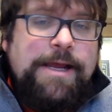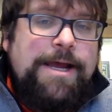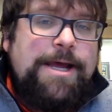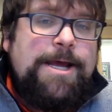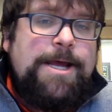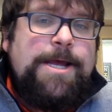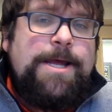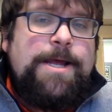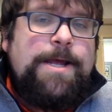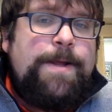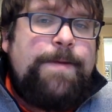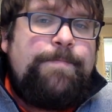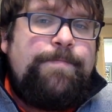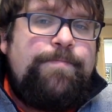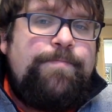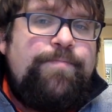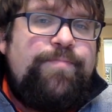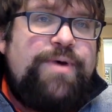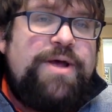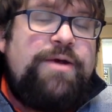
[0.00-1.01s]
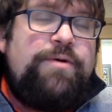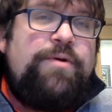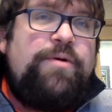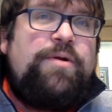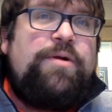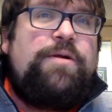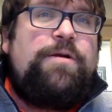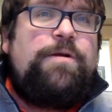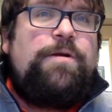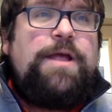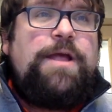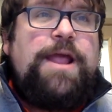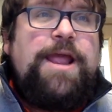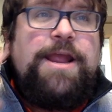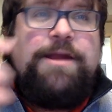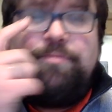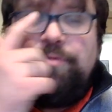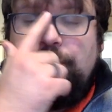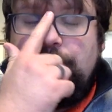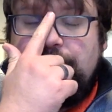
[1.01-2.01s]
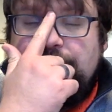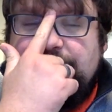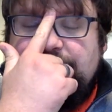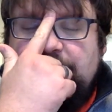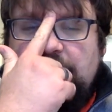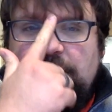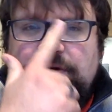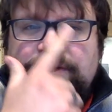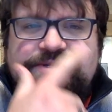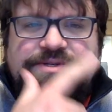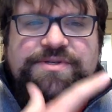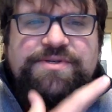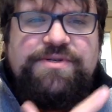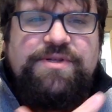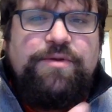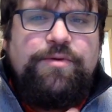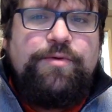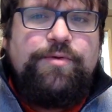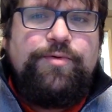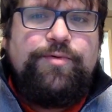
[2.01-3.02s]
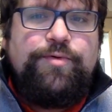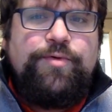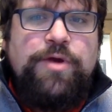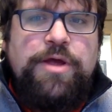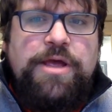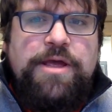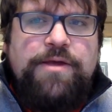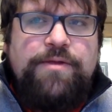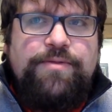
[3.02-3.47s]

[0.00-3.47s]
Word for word: but Abram is also